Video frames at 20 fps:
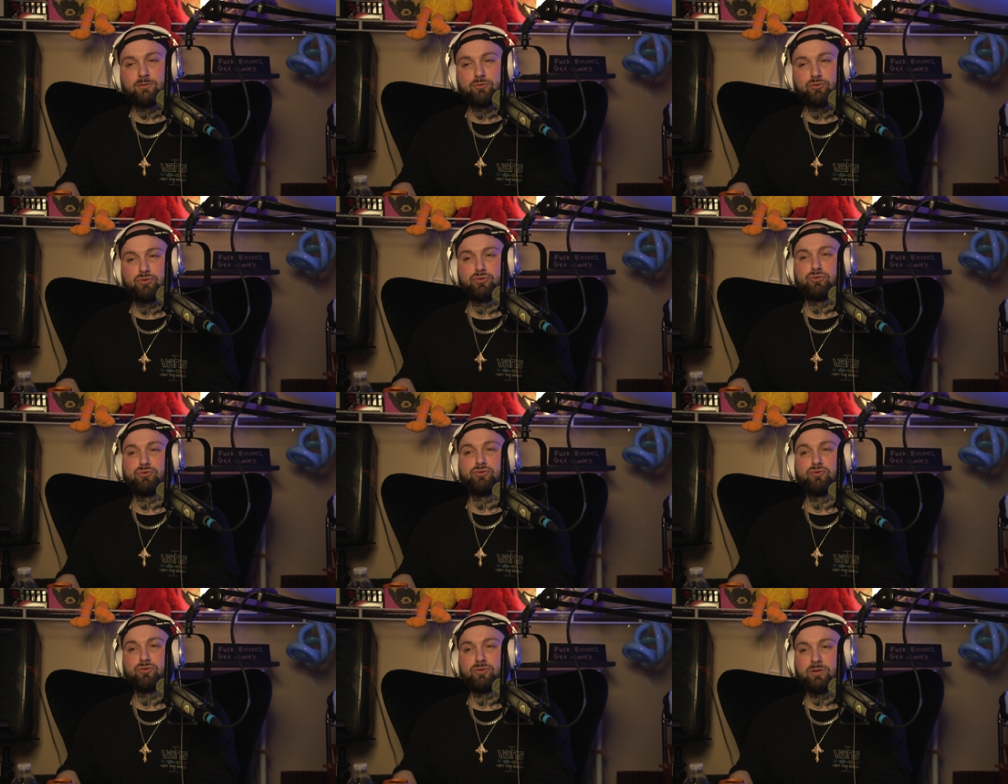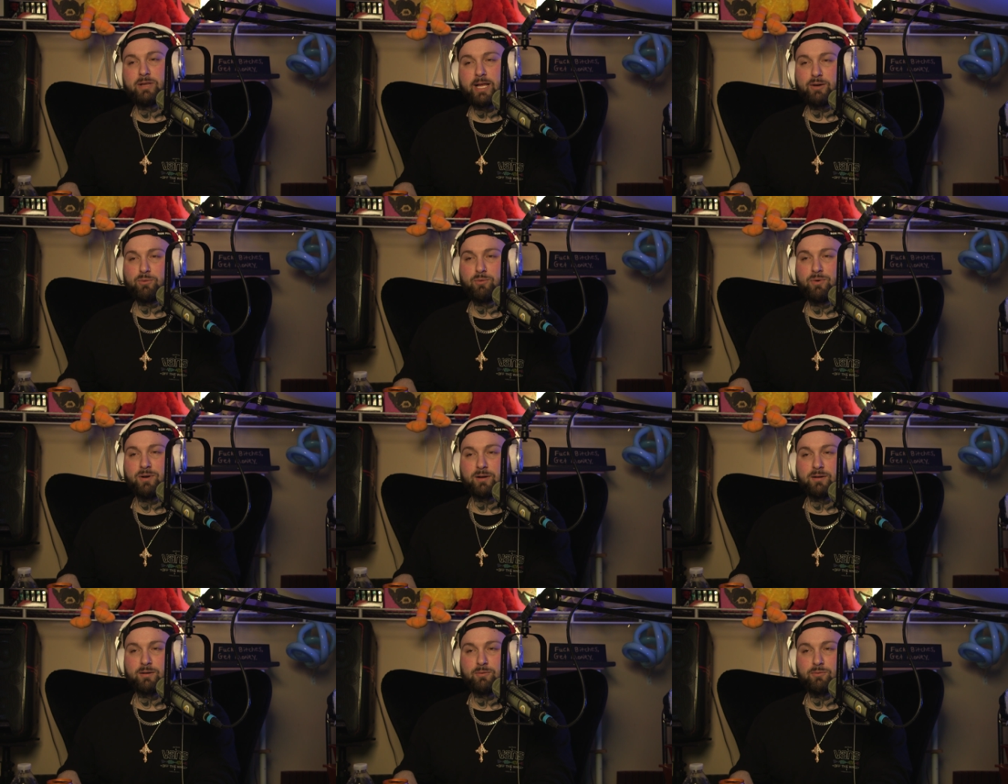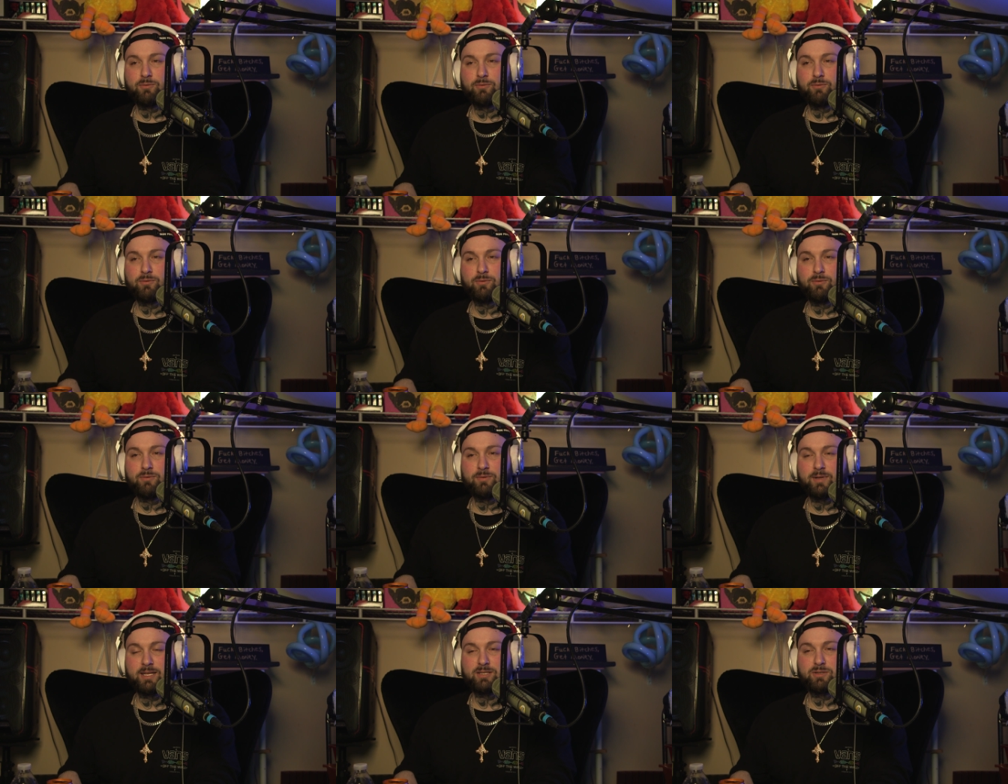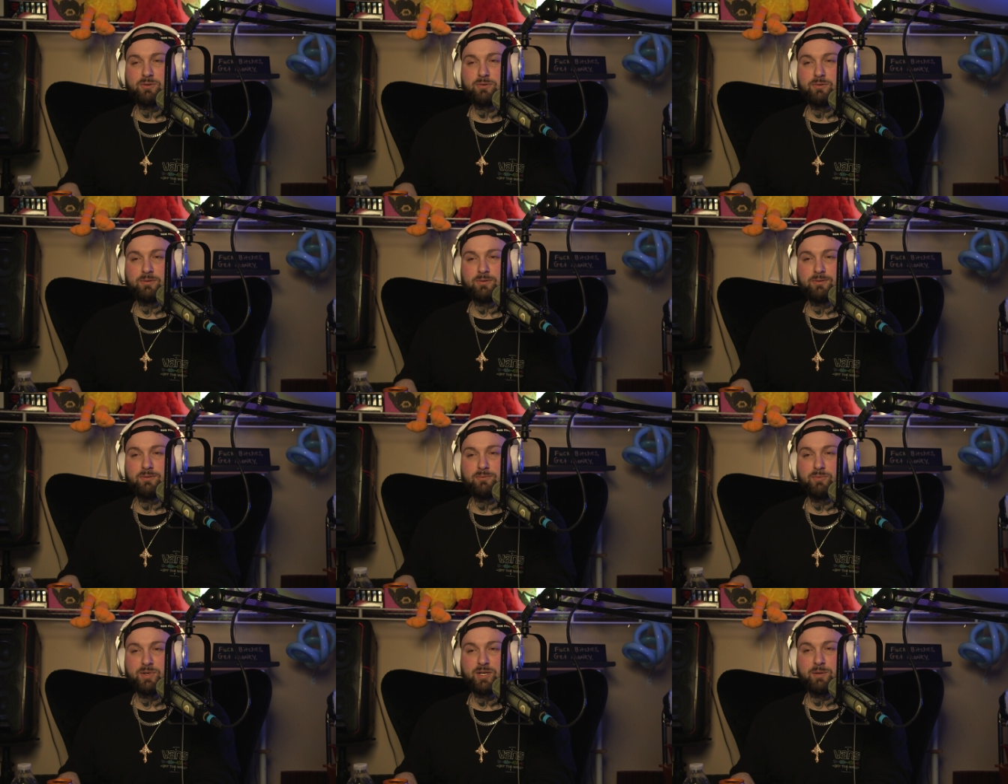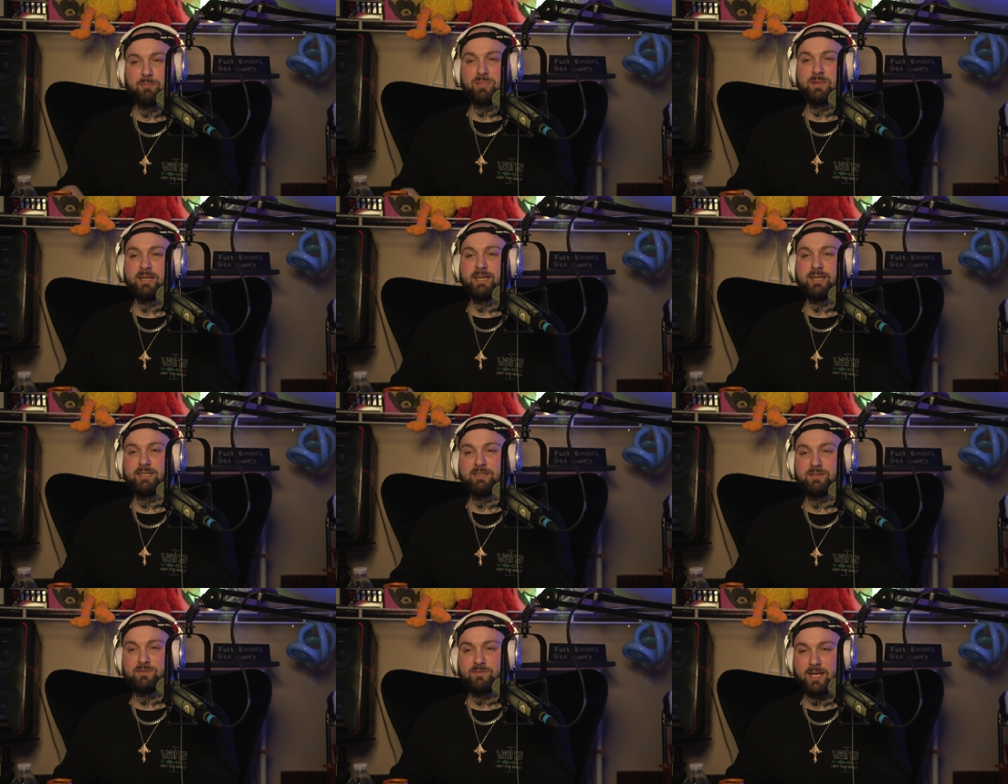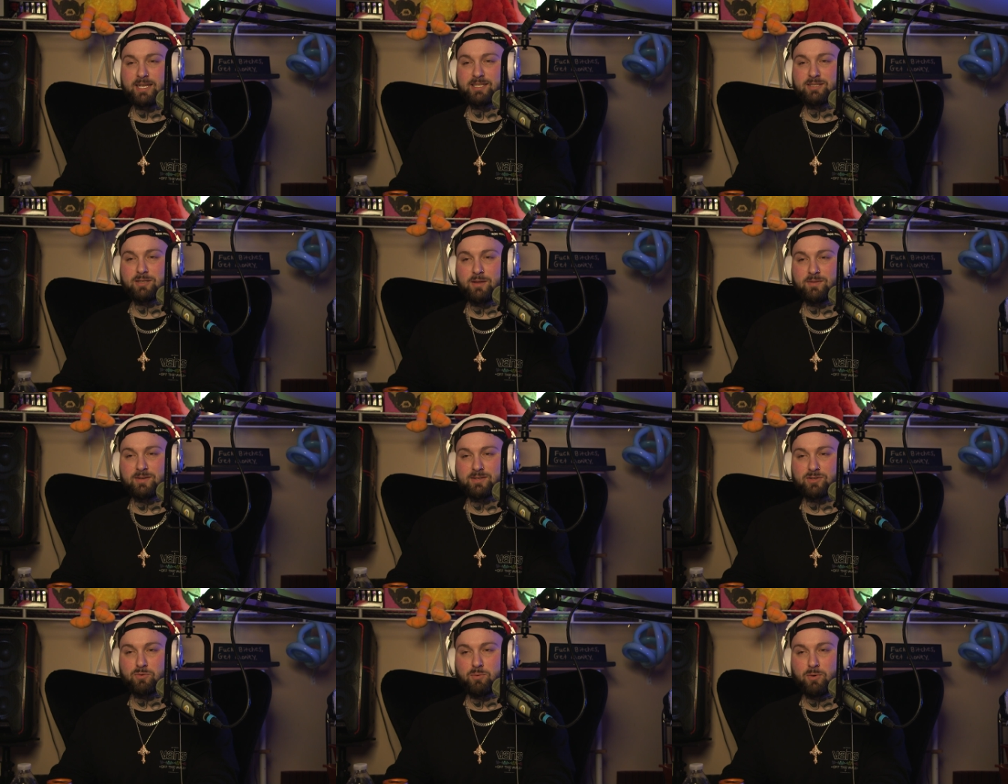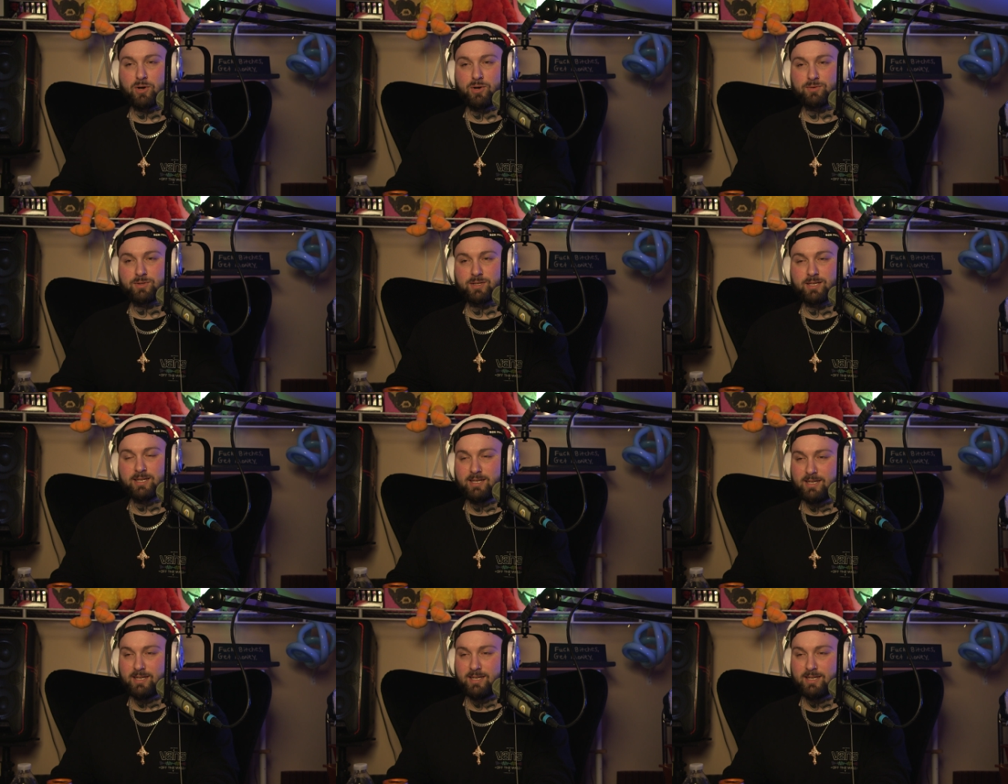A lot of work. That's cool. When your plate is, I saw this quote,